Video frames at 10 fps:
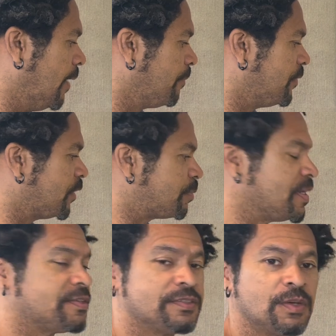This
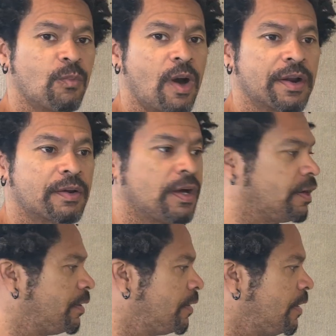piece is in
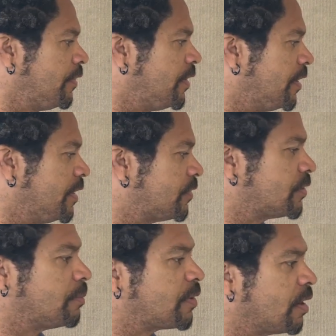watercolor. There is
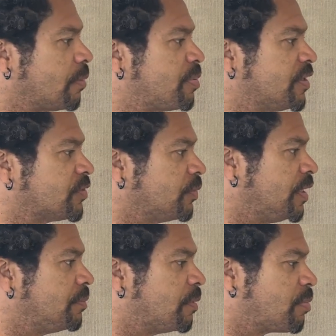some color pencil in
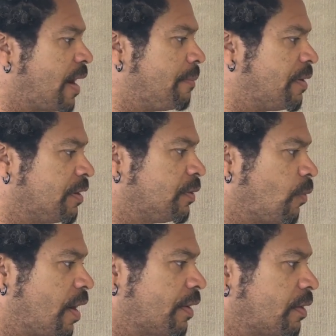it, but primarily
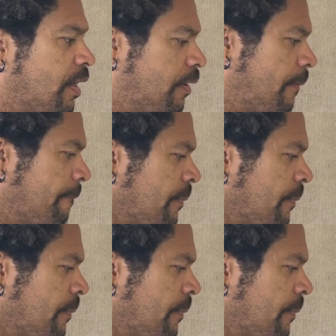watercolor.